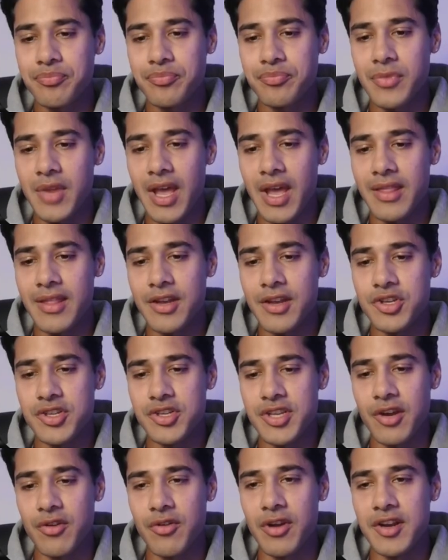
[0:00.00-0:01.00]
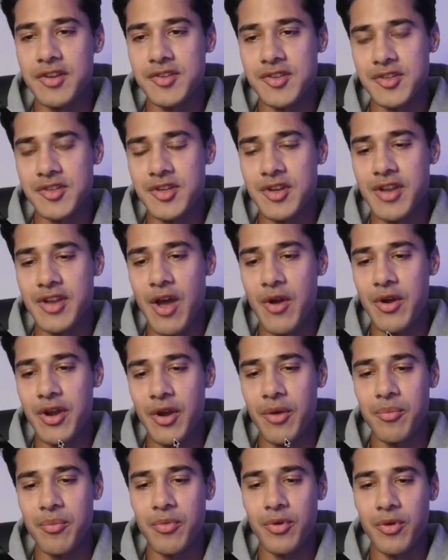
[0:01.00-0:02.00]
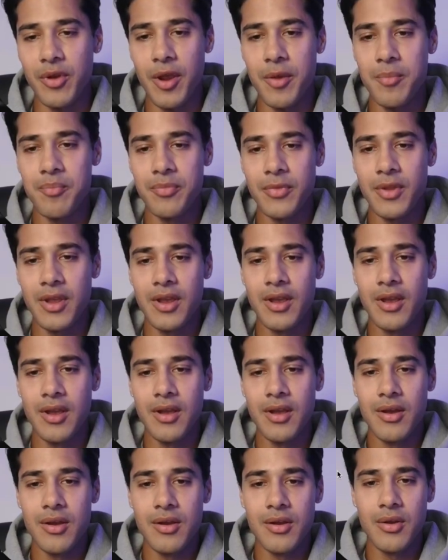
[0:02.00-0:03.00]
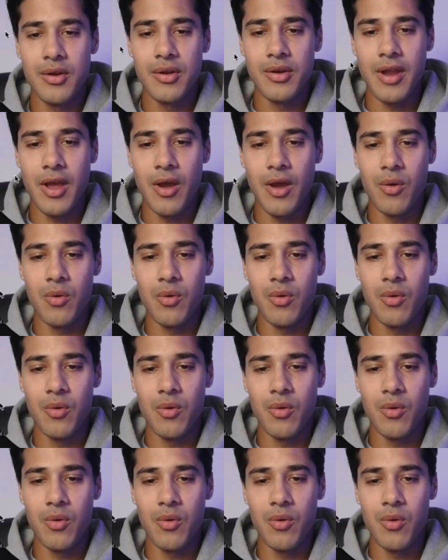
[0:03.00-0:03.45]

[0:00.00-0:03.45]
and then just hit Create Assistant down here, okay? Now,